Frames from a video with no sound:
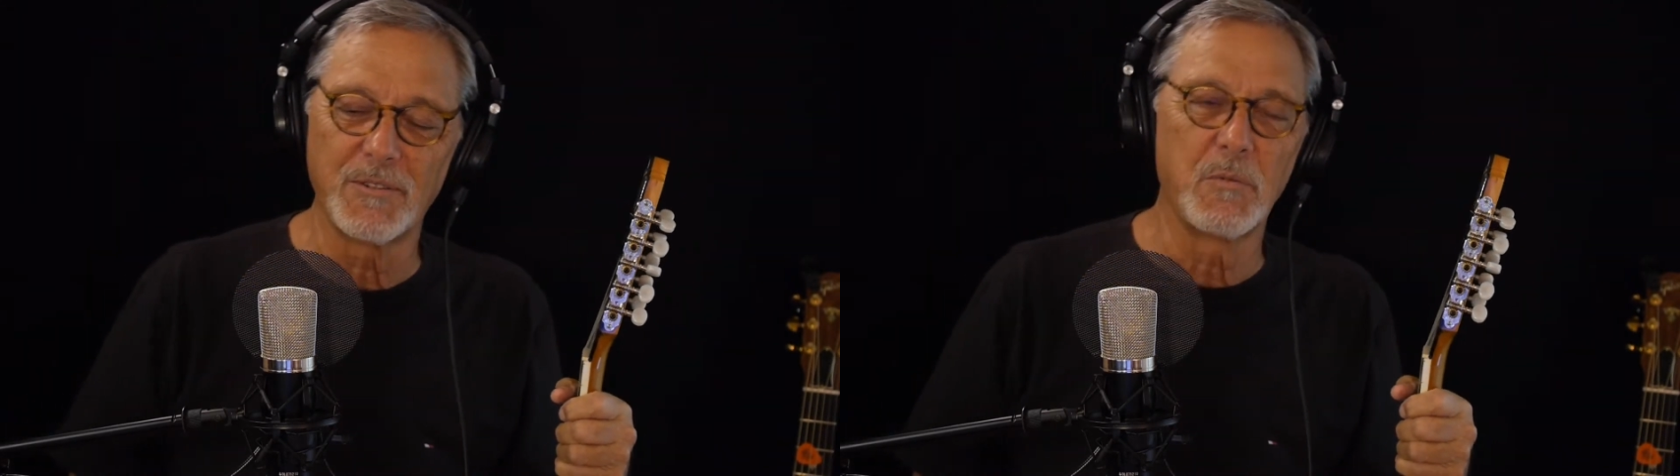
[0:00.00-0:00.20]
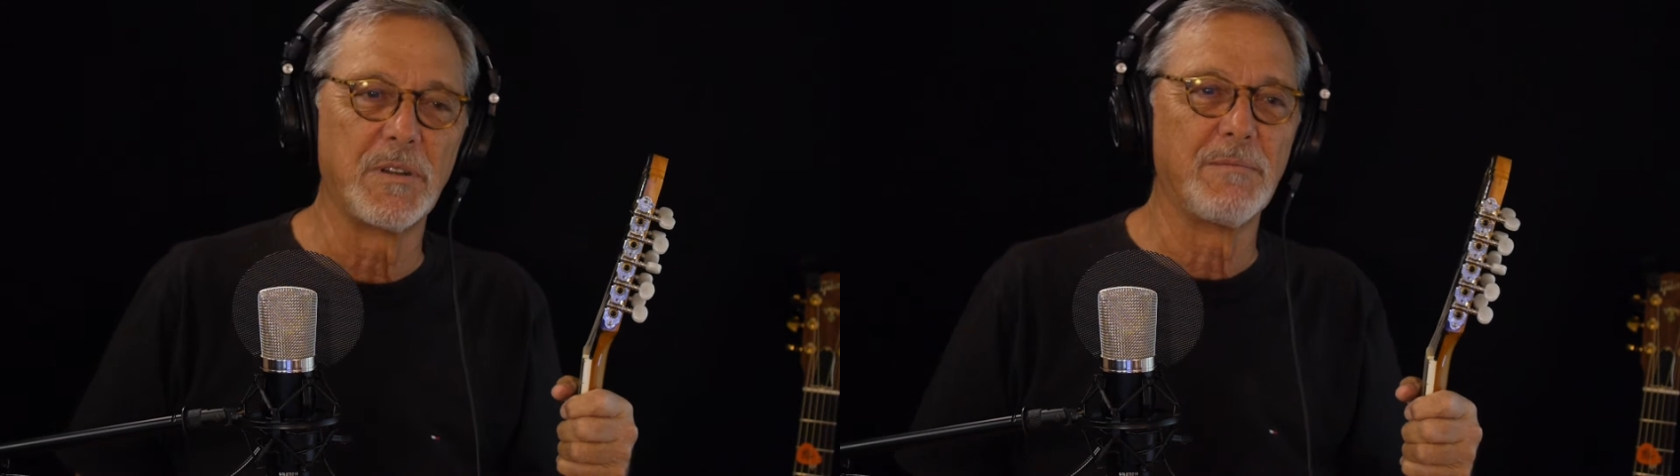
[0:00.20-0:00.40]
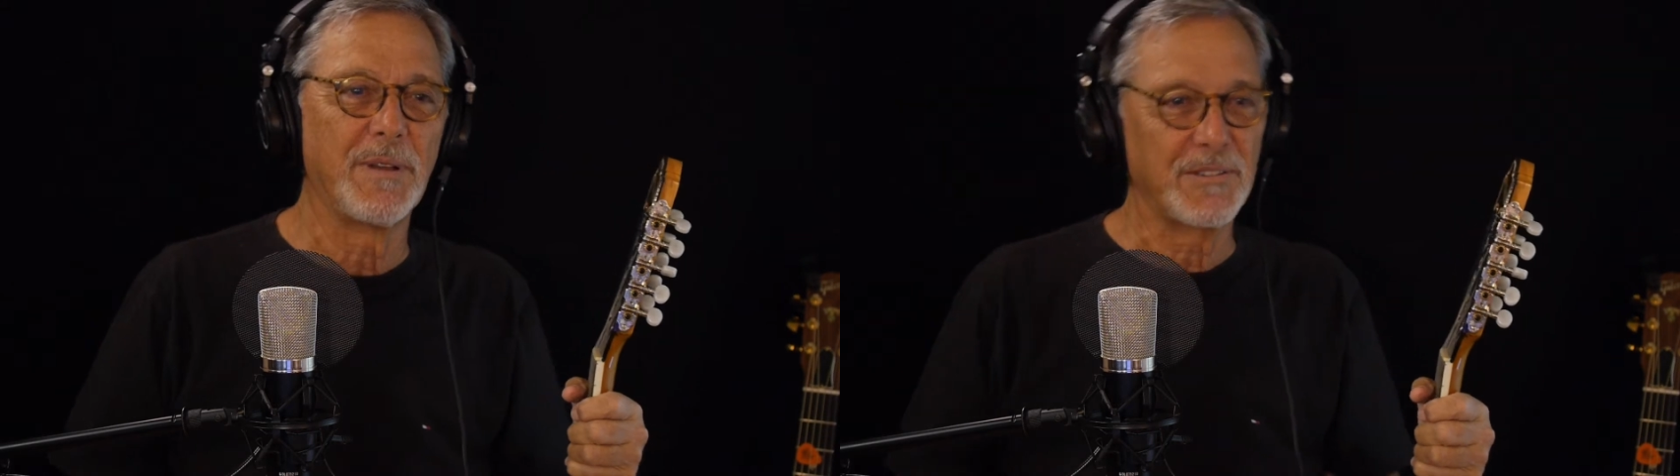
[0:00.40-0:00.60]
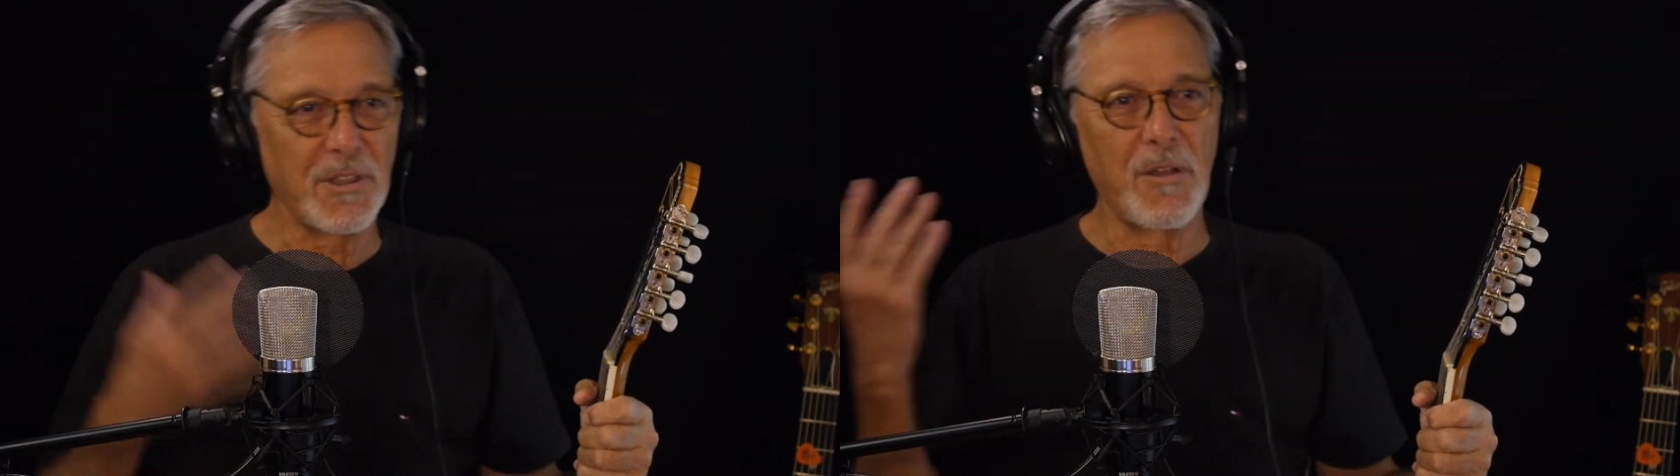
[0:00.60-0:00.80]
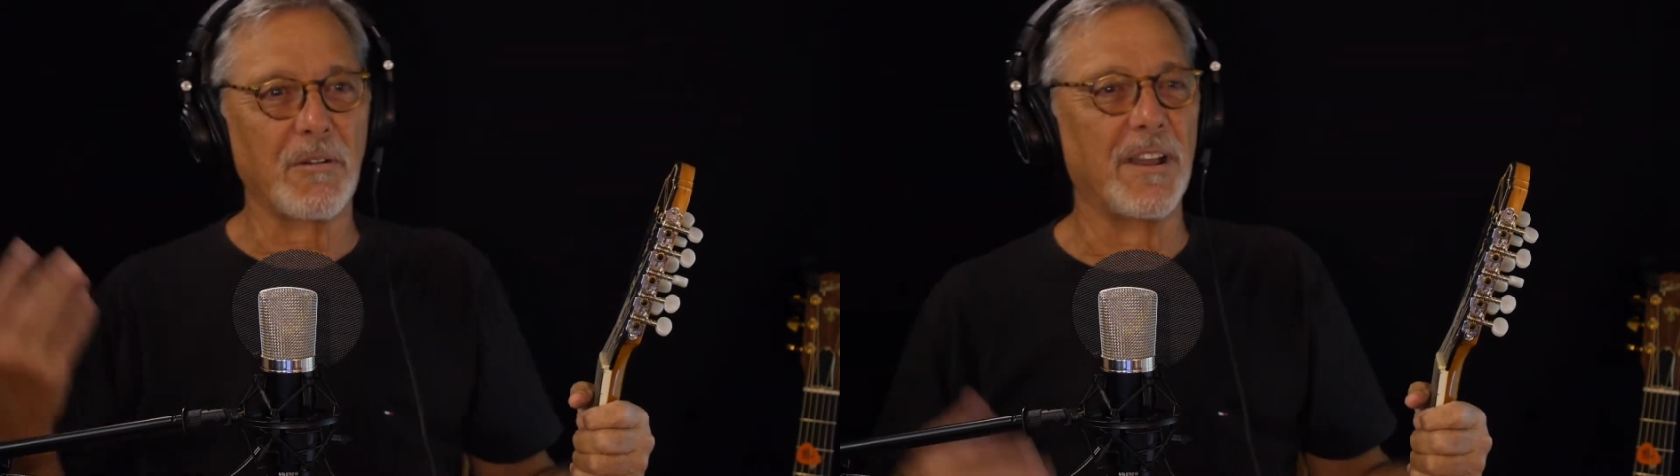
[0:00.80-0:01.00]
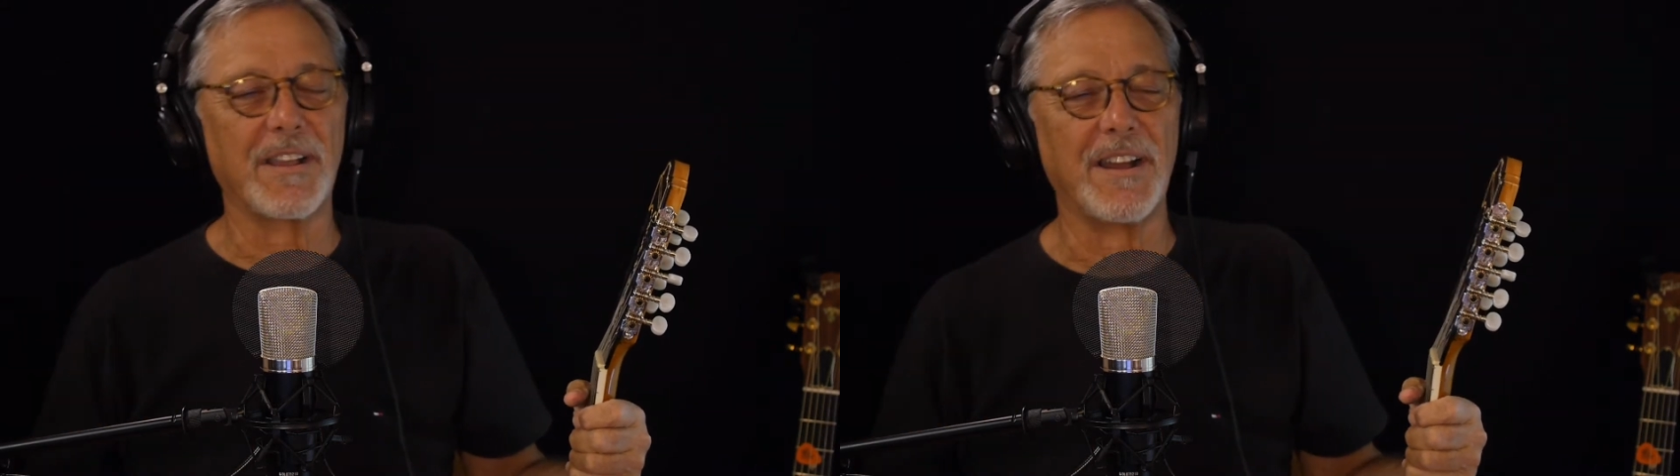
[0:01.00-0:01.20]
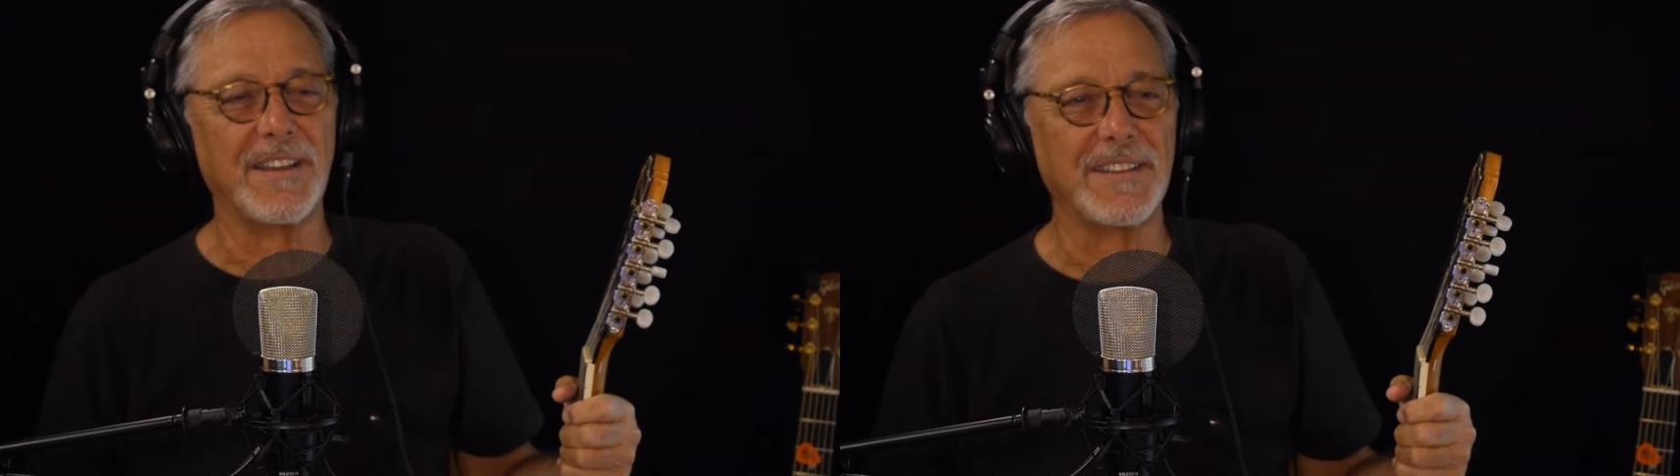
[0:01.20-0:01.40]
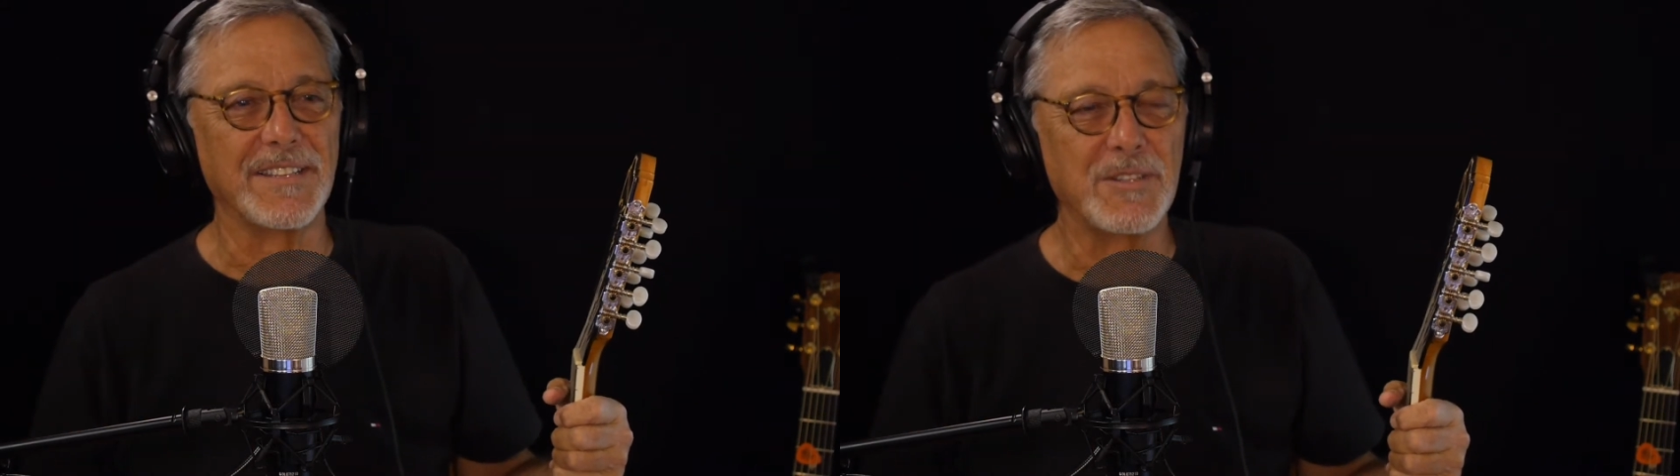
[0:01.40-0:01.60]
to win a songwriting
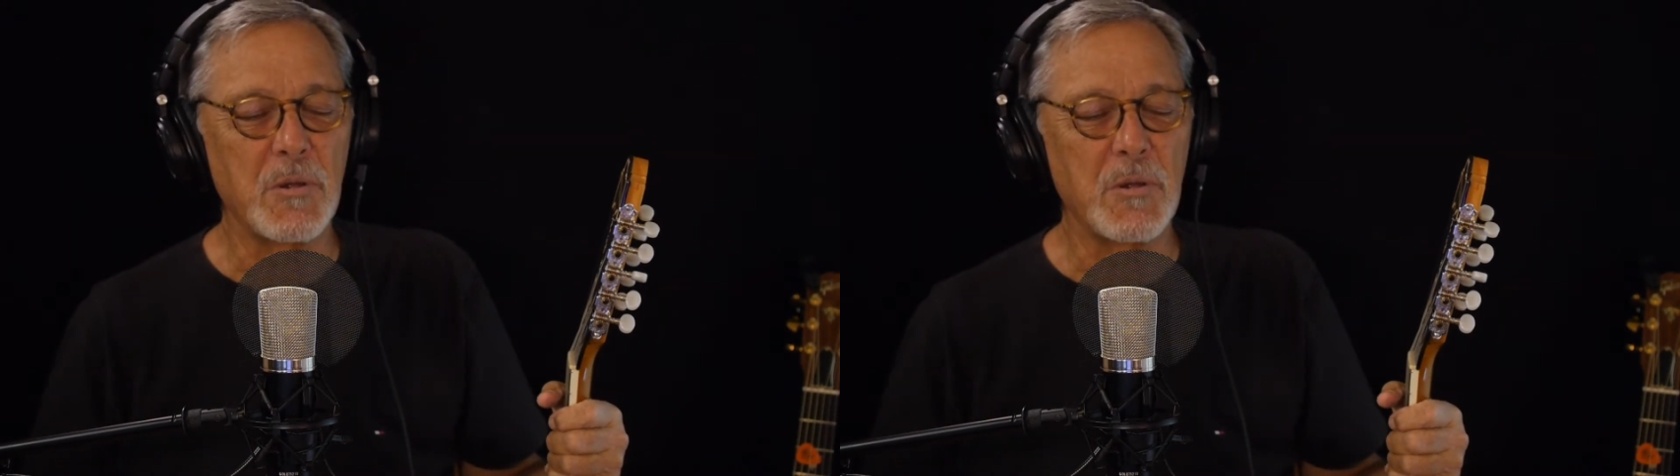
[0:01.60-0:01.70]
contest.